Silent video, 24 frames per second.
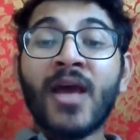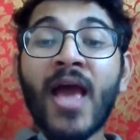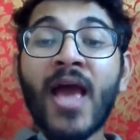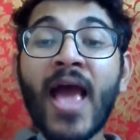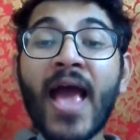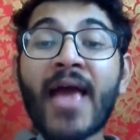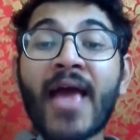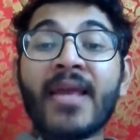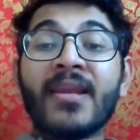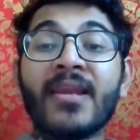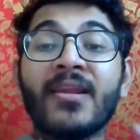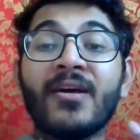
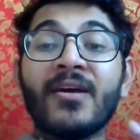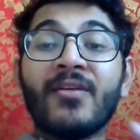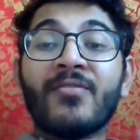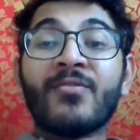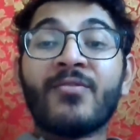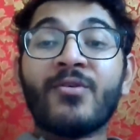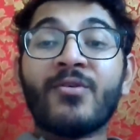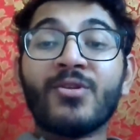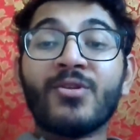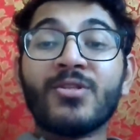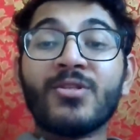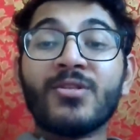and of
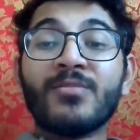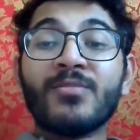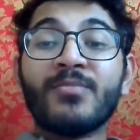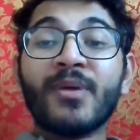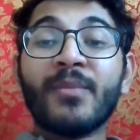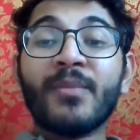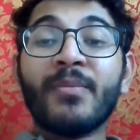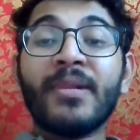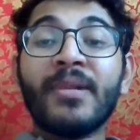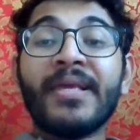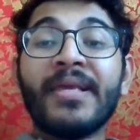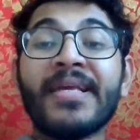course the
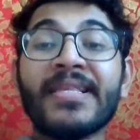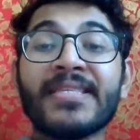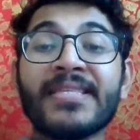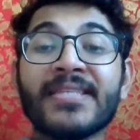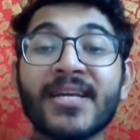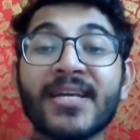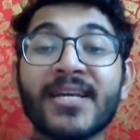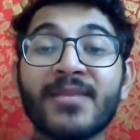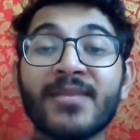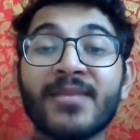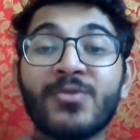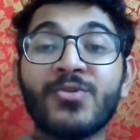public
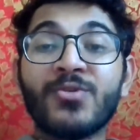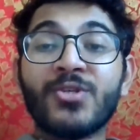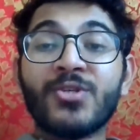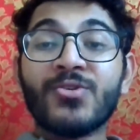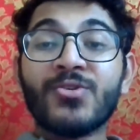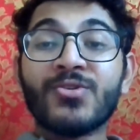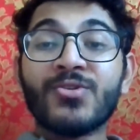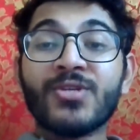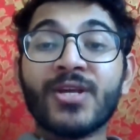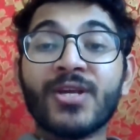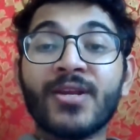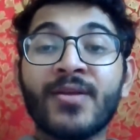incitement to
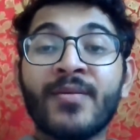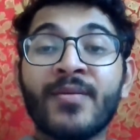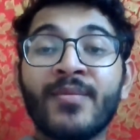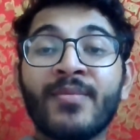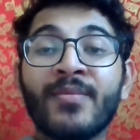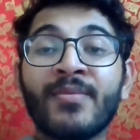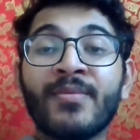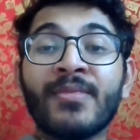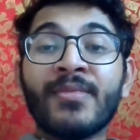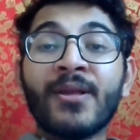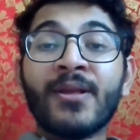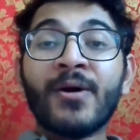genocide.
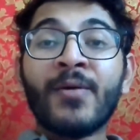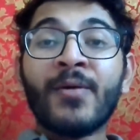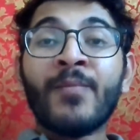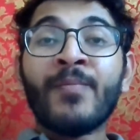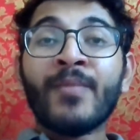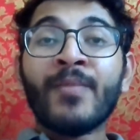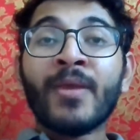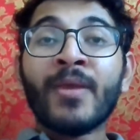Now,